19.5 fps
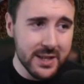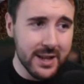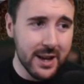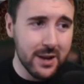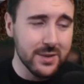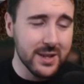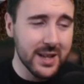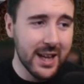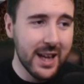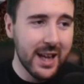
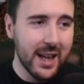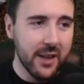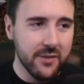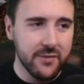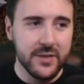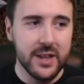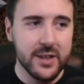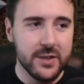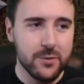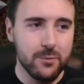Now,
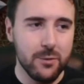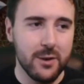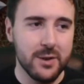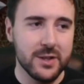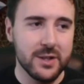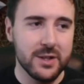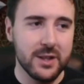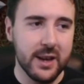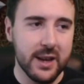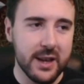this
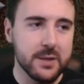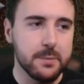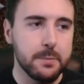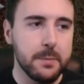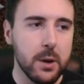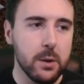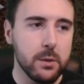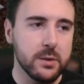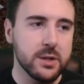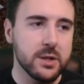roster is
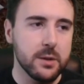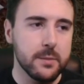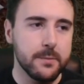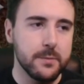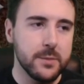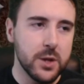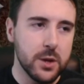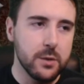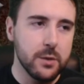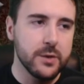built to
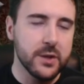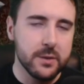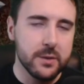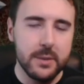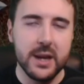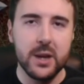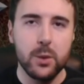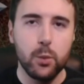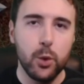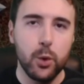use as
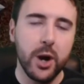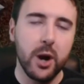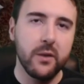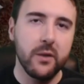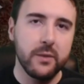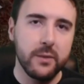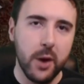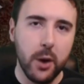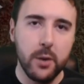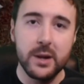many Wood
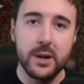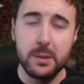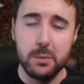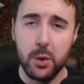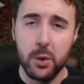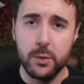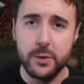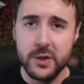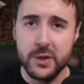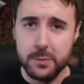Elf only
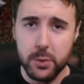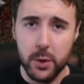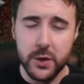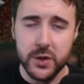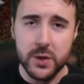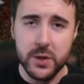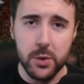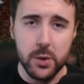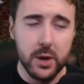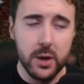models as
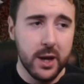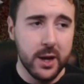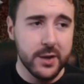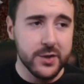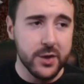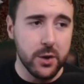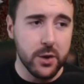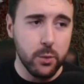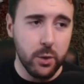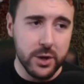possible.
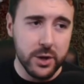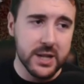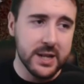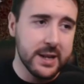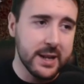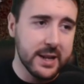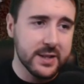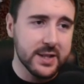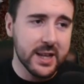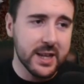So what
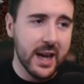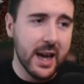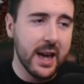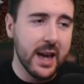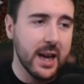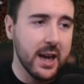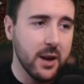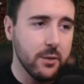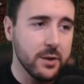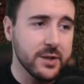you need to
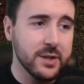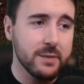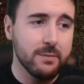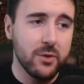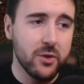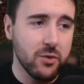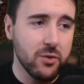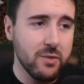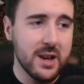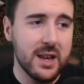get here is
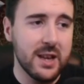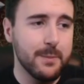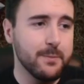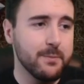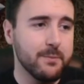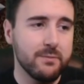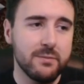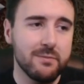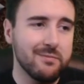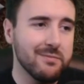3
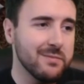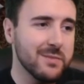